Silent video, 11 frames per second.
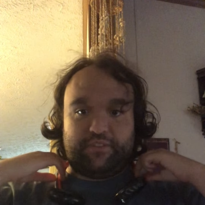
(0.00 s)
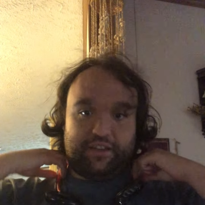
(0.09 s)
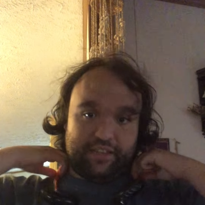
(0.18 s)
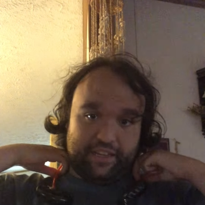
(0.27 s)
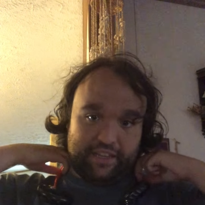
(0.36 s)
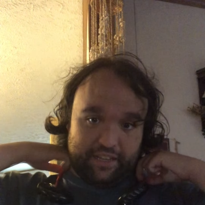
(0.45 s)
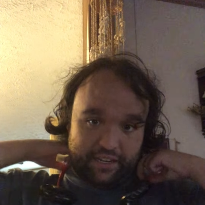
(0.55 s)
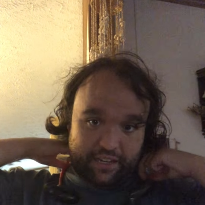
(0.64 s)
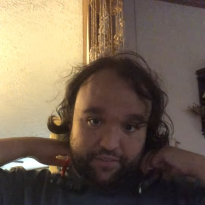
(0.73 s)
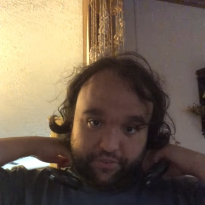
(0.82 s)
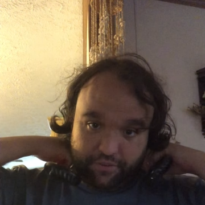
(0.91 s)
And then
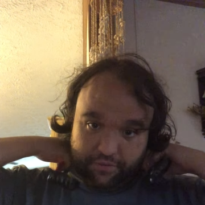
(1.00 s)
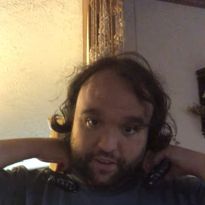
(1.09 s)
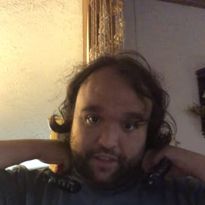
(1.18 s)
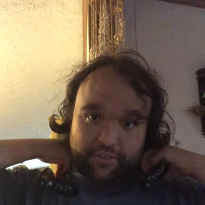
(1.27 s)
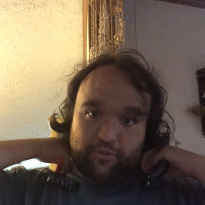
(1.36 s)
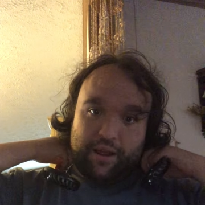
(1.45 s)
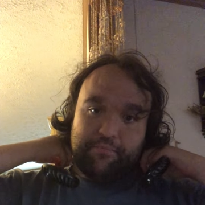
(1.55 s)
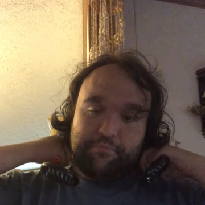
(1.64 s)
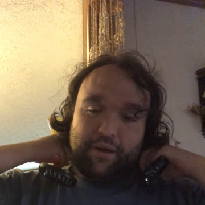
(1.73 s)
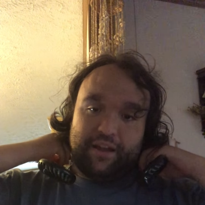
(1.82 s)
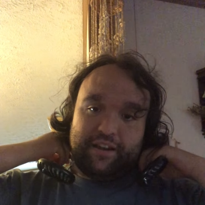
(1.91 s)
if you find the
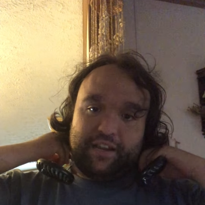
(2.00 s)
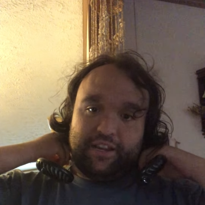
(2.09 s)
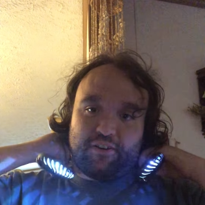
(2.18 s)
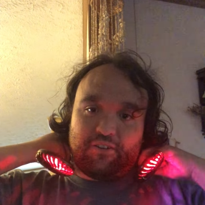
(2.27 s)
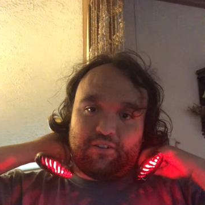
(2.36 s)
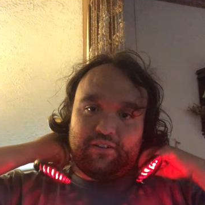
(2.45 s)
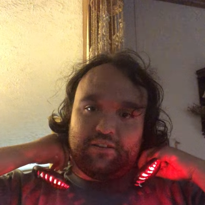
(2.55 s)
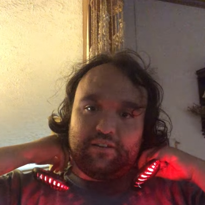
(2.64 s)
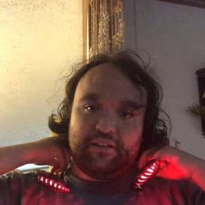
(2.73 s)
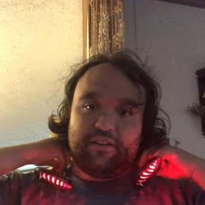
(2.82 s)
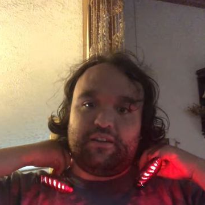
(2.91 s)
right button here,
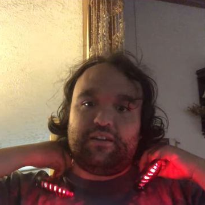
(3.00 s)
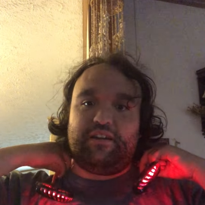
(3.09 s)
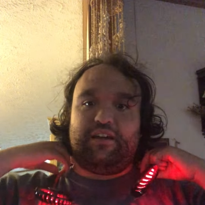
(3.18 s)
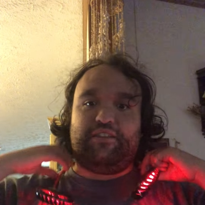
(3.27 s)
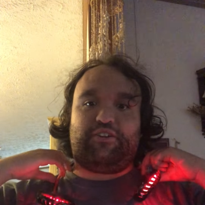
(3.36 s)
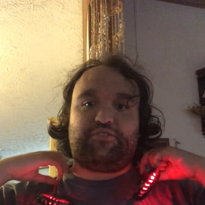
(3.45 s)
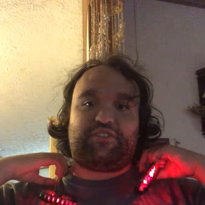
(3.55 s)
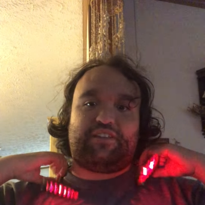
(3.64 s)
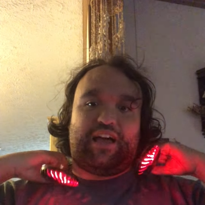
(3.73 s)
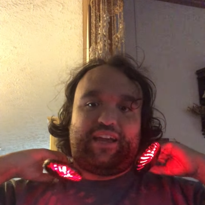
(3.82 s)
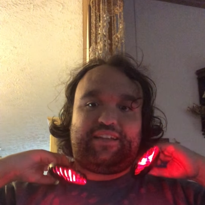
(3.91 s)
there's
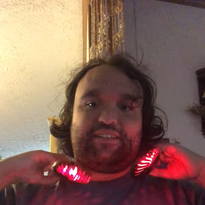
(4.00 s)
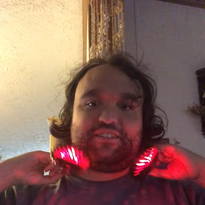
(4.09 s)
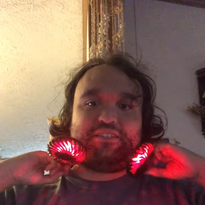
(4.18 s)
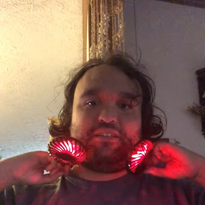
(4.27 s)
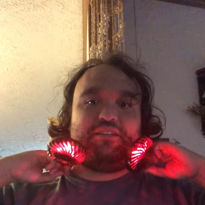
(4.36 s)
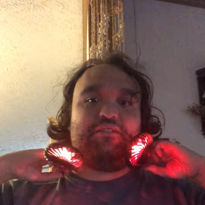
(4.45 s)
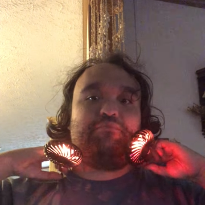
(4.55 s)
lights.